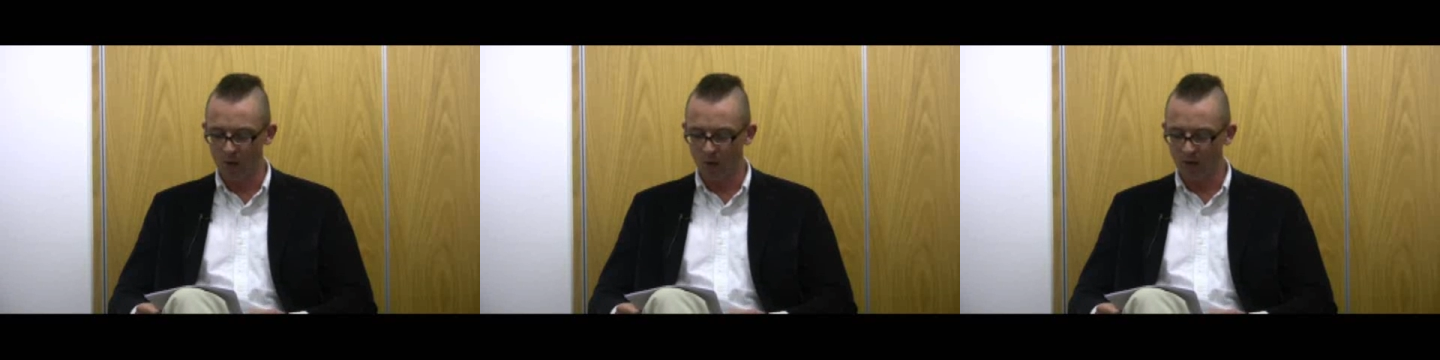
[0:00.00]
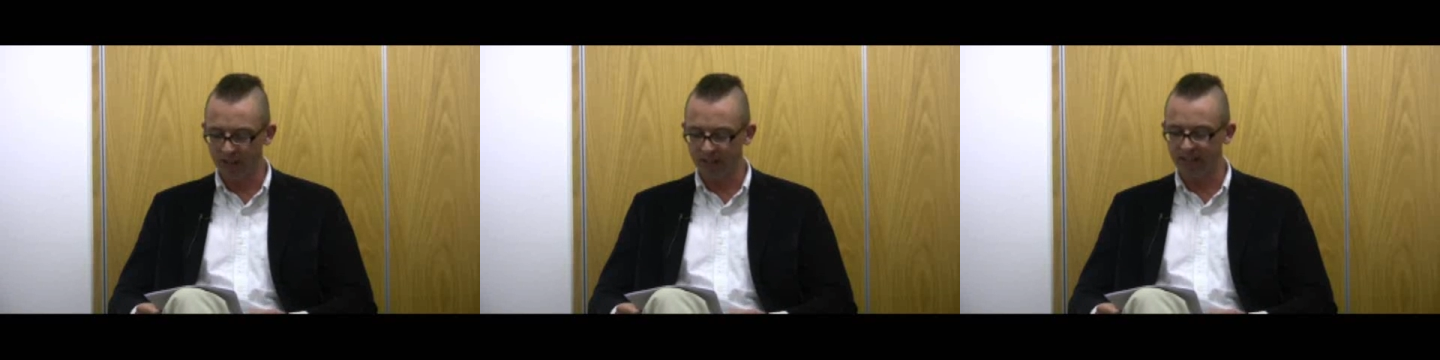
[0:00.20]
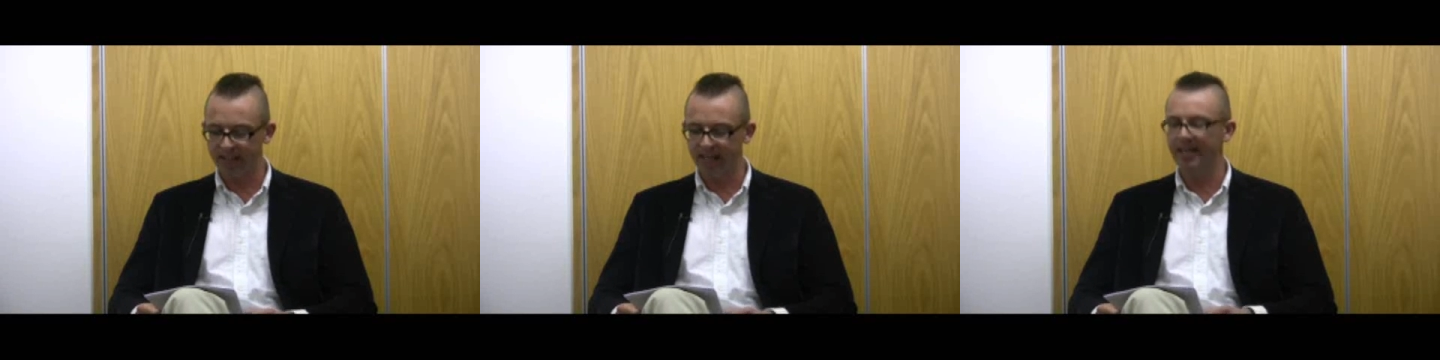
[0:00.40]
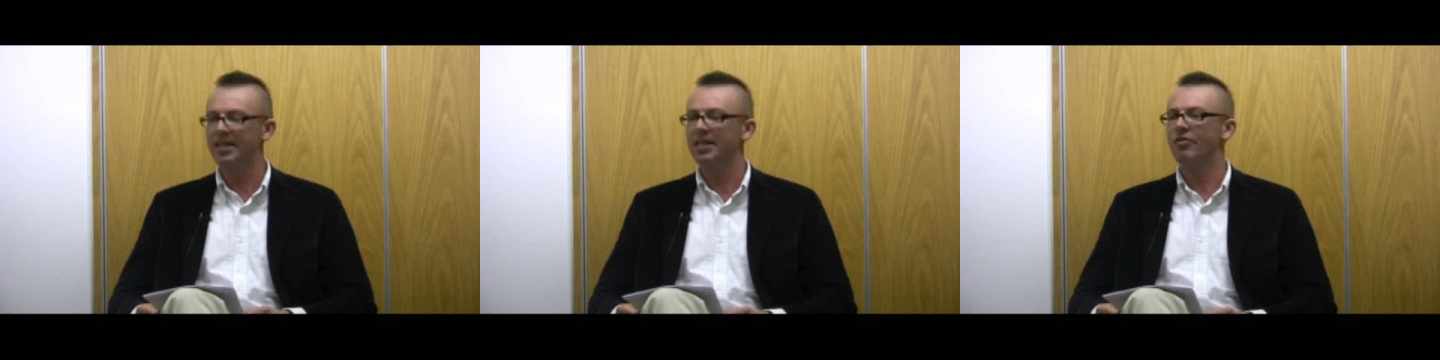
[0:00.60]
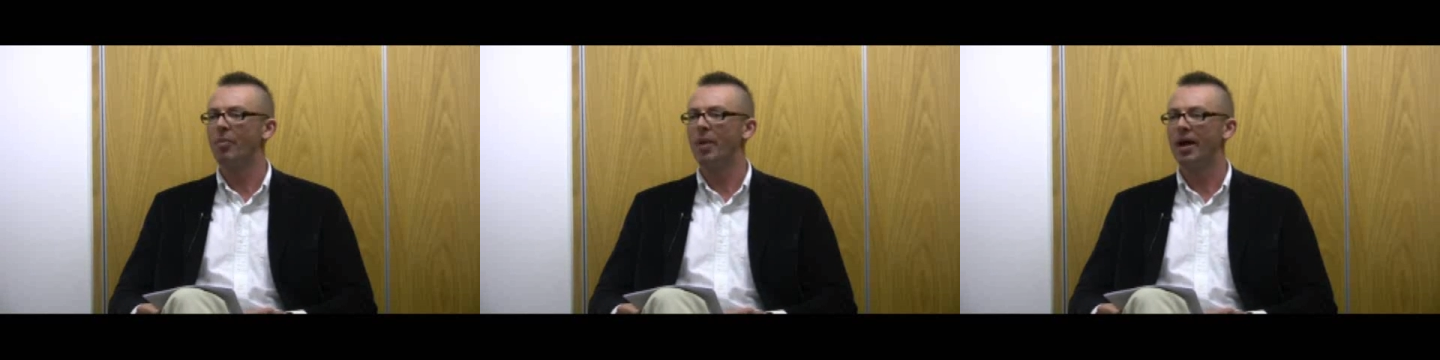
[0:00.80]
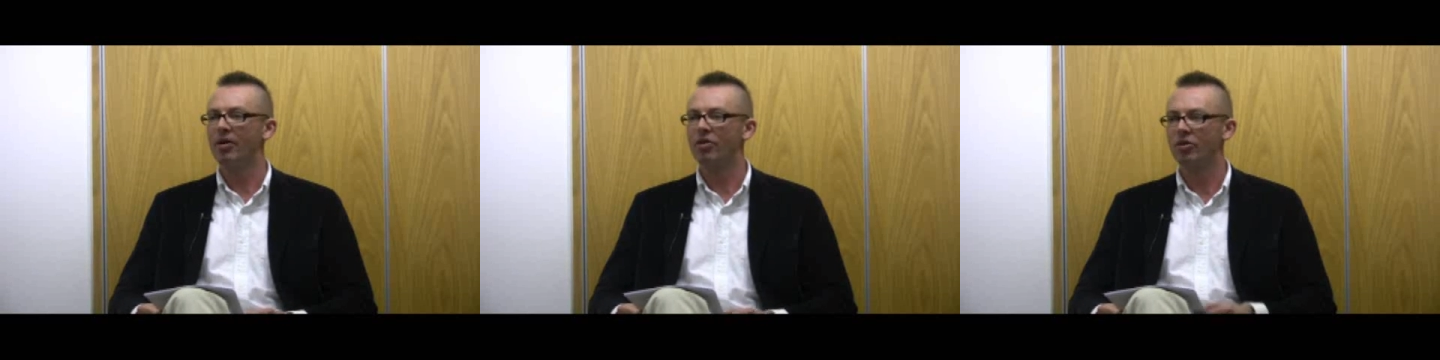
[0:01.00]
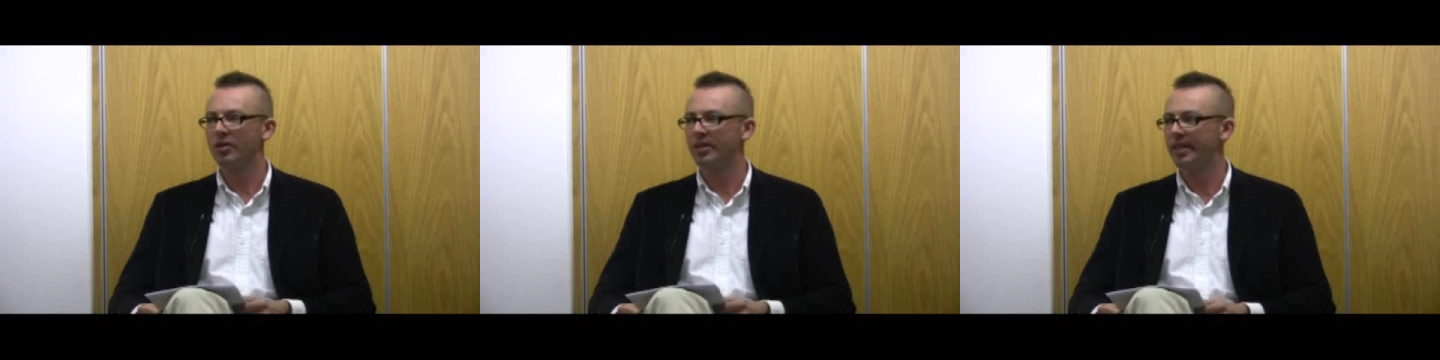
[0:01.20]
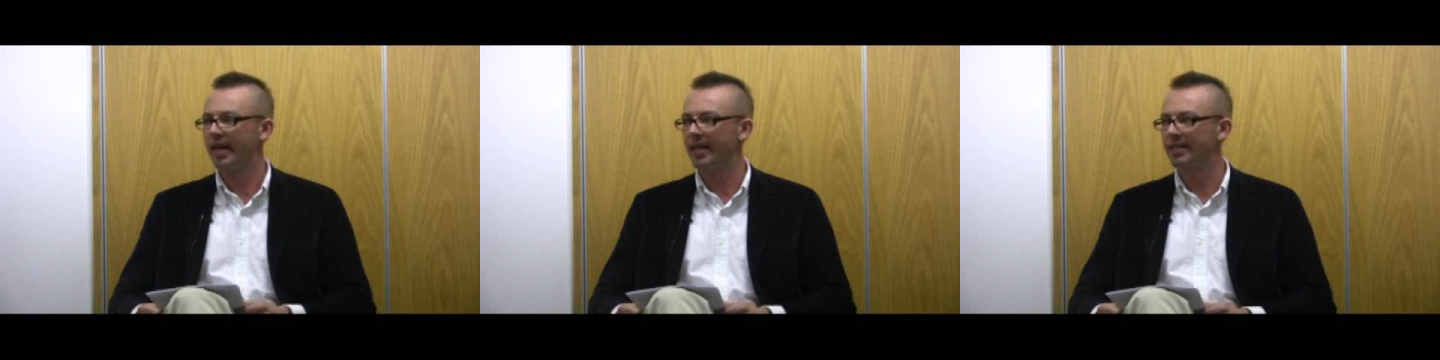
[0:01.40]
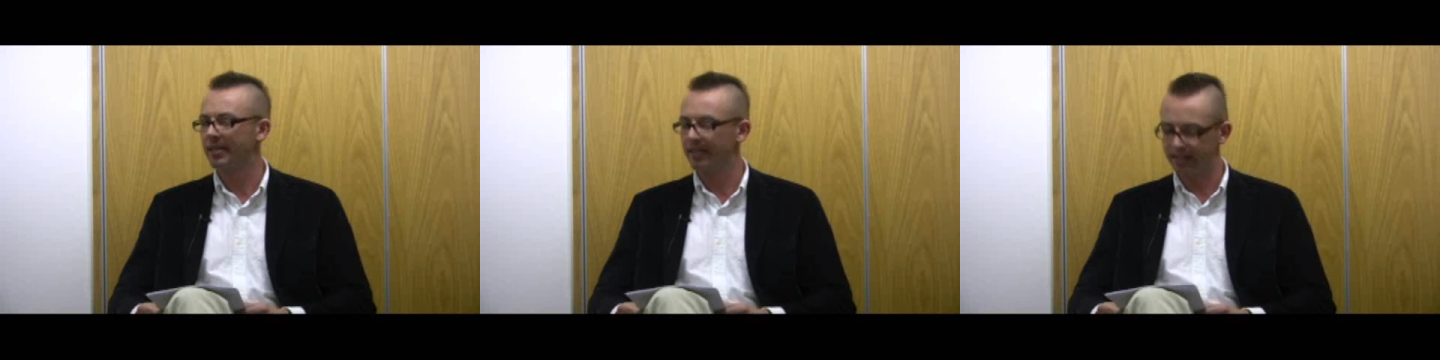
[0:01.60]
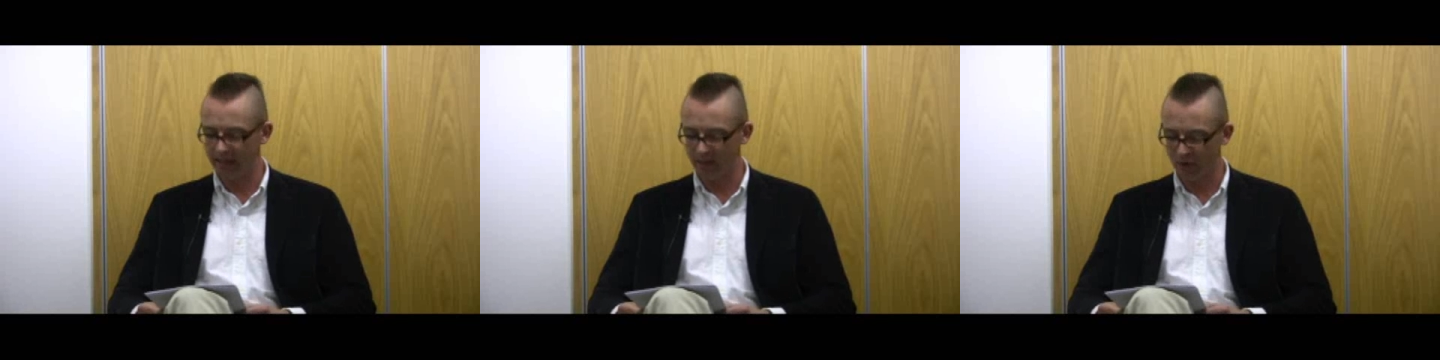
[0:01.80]
What's distinctive about Rancière's
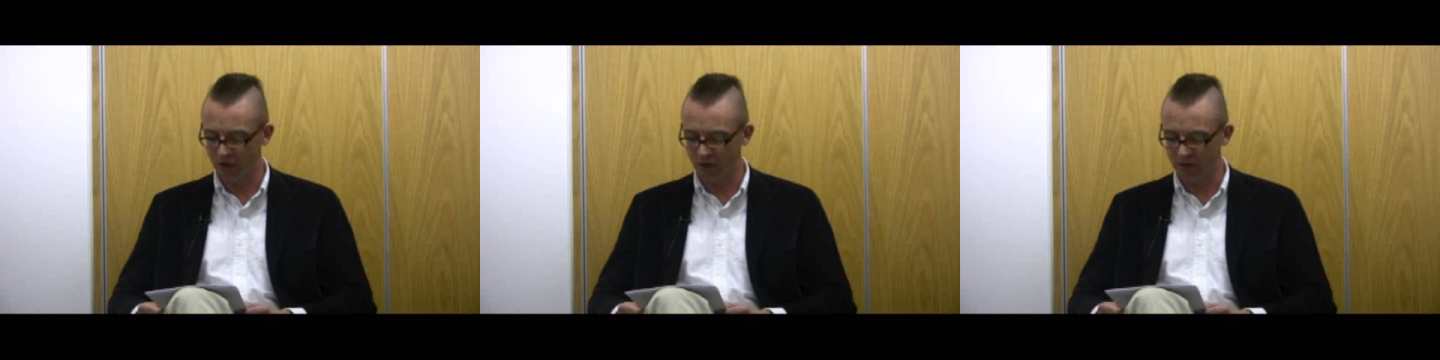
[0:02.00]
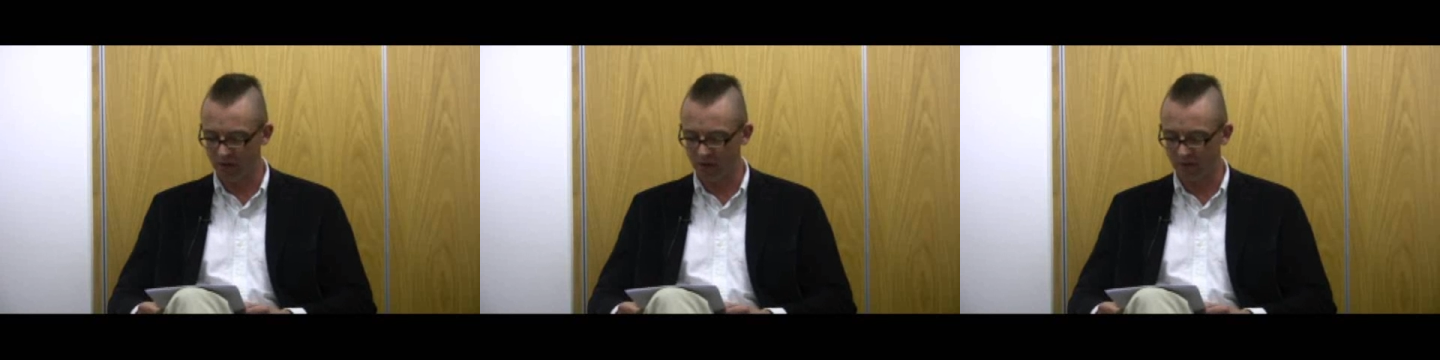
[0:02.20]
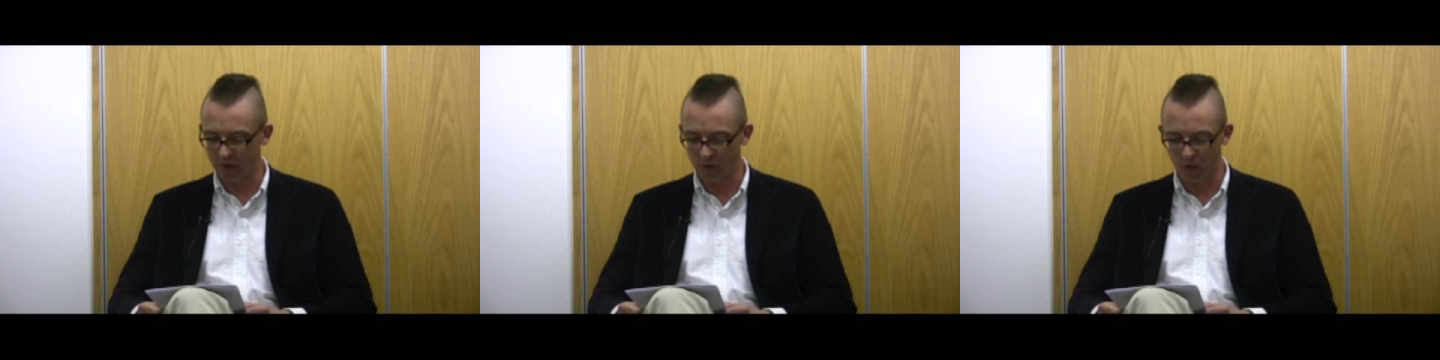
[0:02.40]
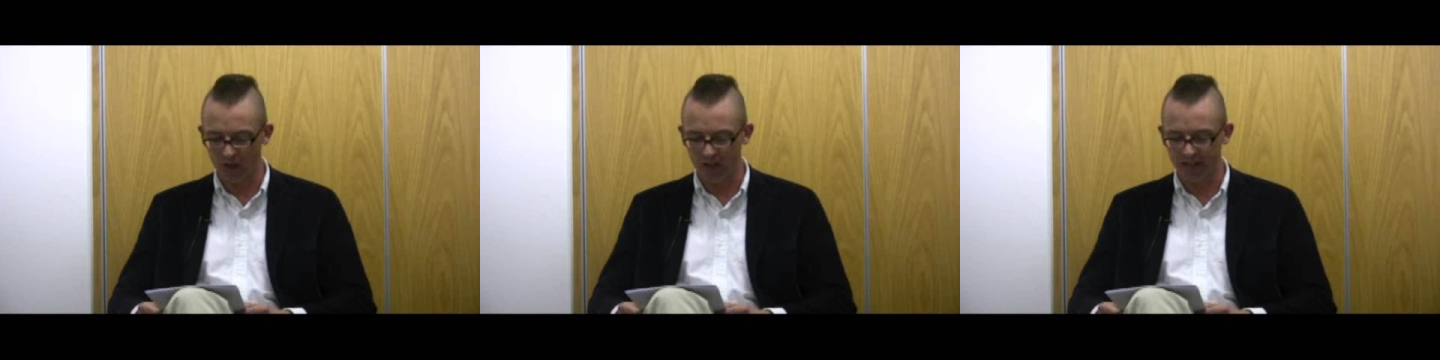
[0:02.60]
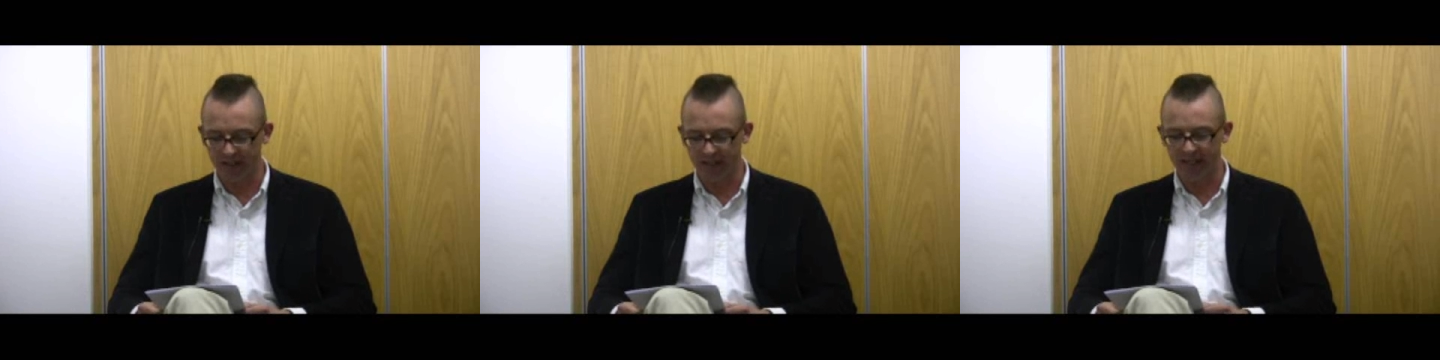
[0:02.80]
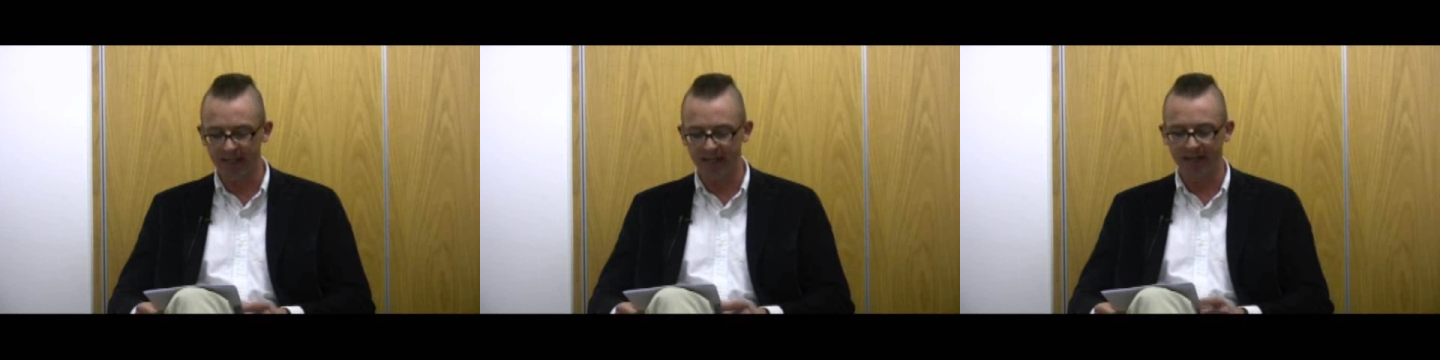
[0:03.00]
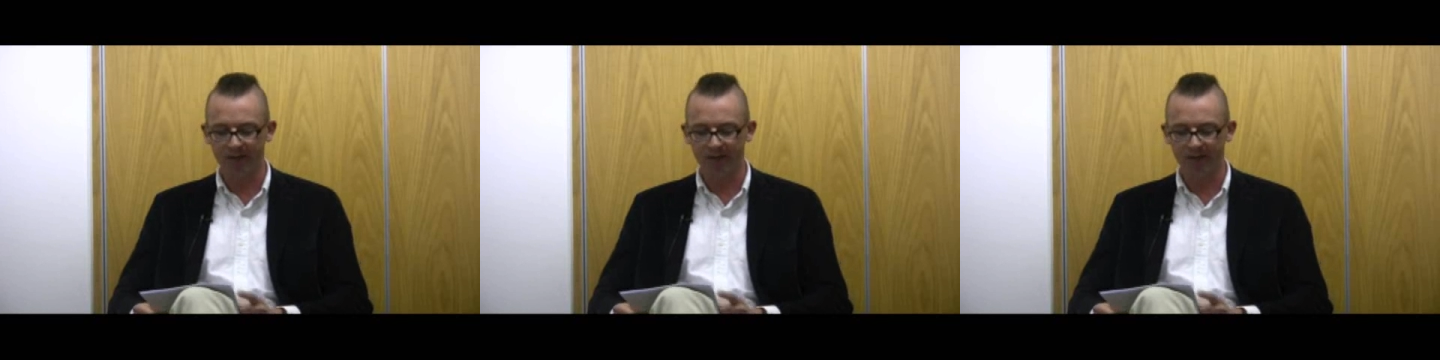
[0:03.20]
conception of equality,